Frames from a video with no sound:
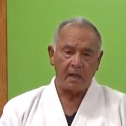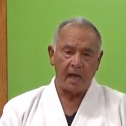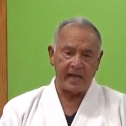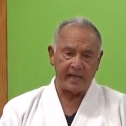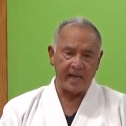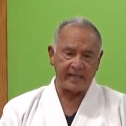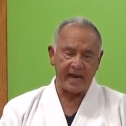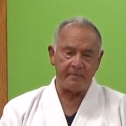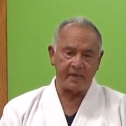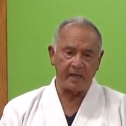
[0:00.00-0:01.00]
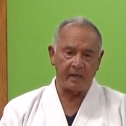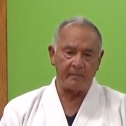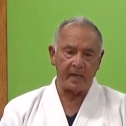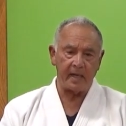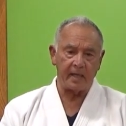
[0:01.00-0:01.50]
I came to him
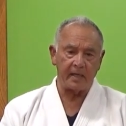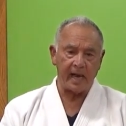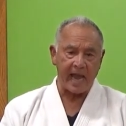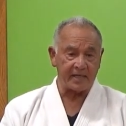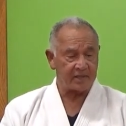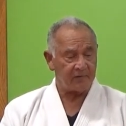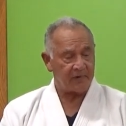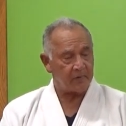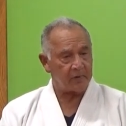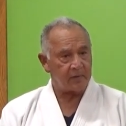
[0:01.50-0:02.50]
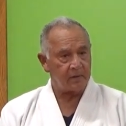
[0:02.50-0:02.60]
and asked if he would